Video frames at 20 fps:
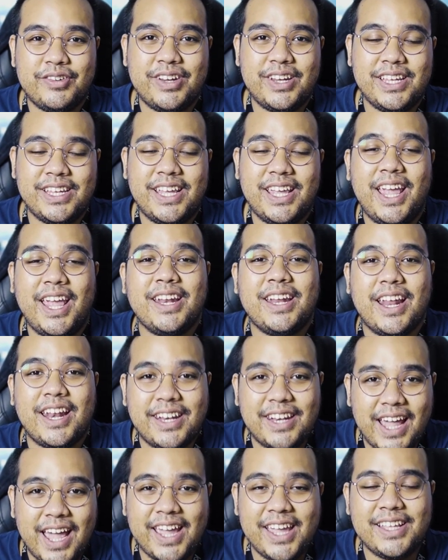ringgit
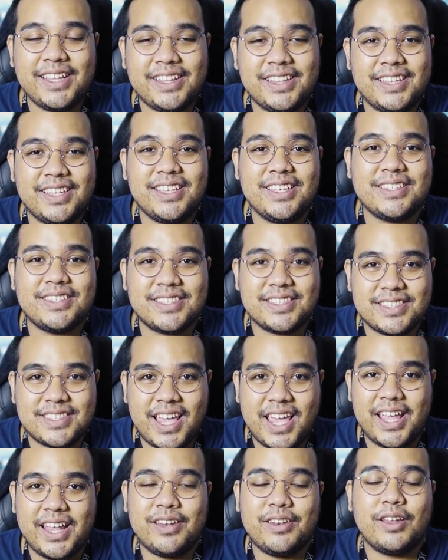and 90
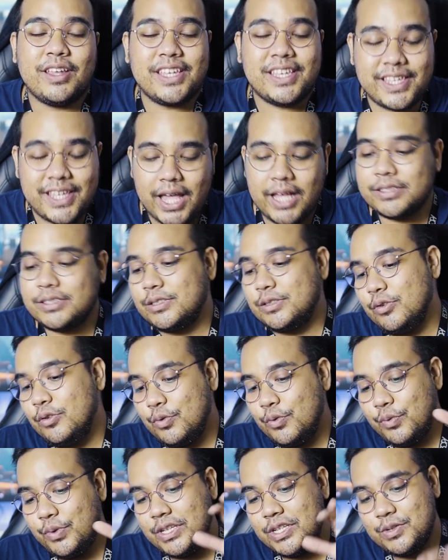cent yes
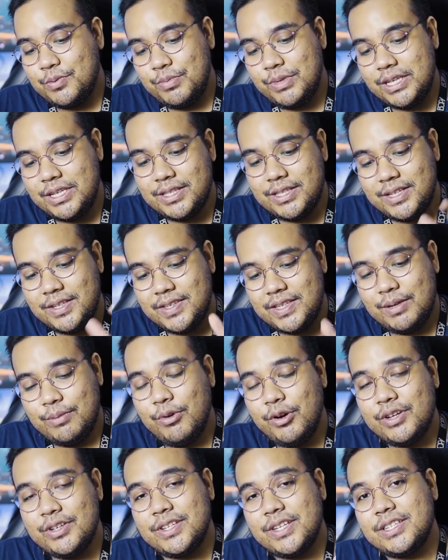so which means this
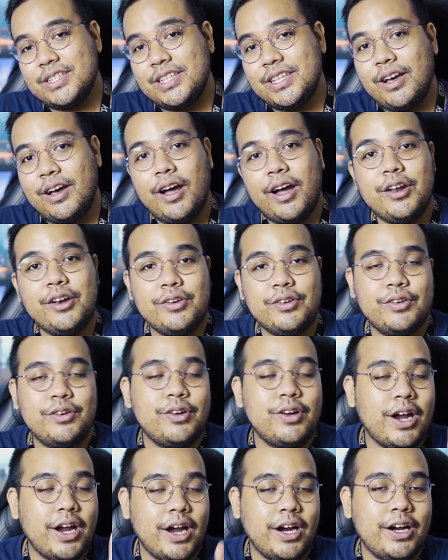keyboard is actually
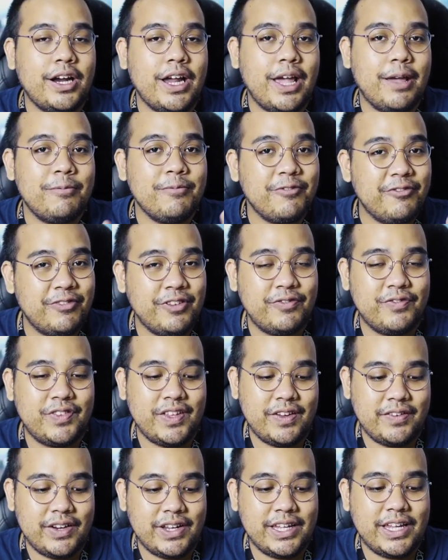under RM
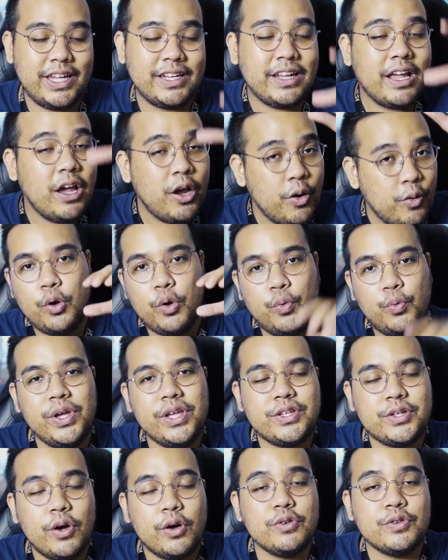50 ringgit
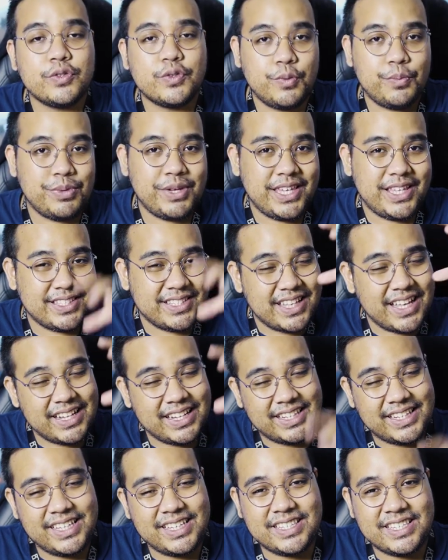which also means
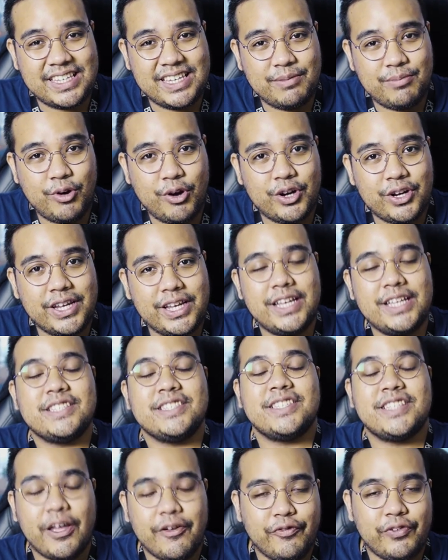that this keyboard is
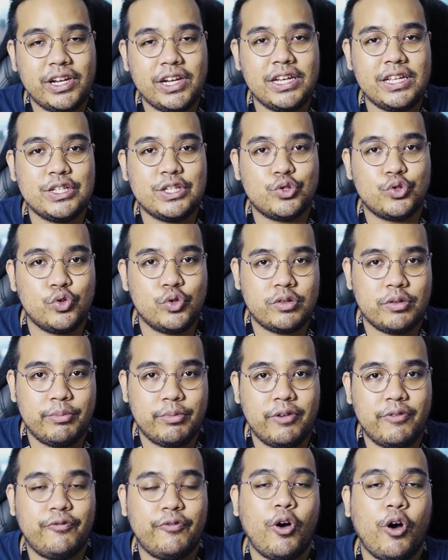definitely
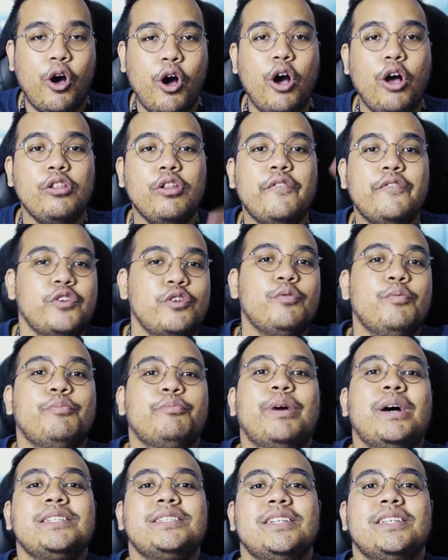suitable for all of you
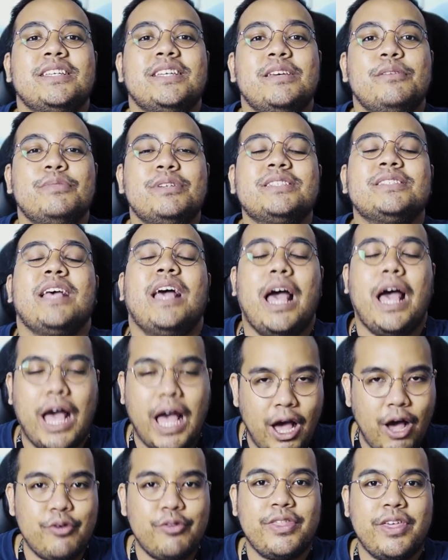budget gamers
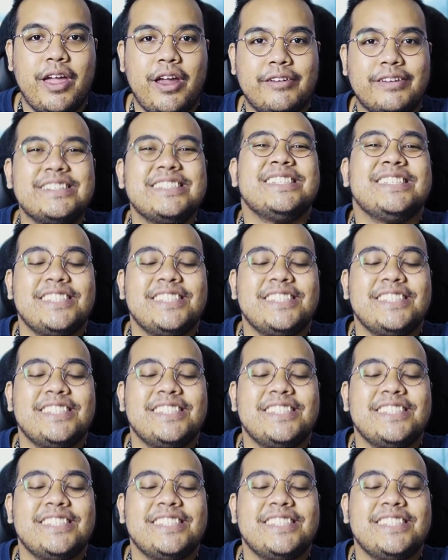out there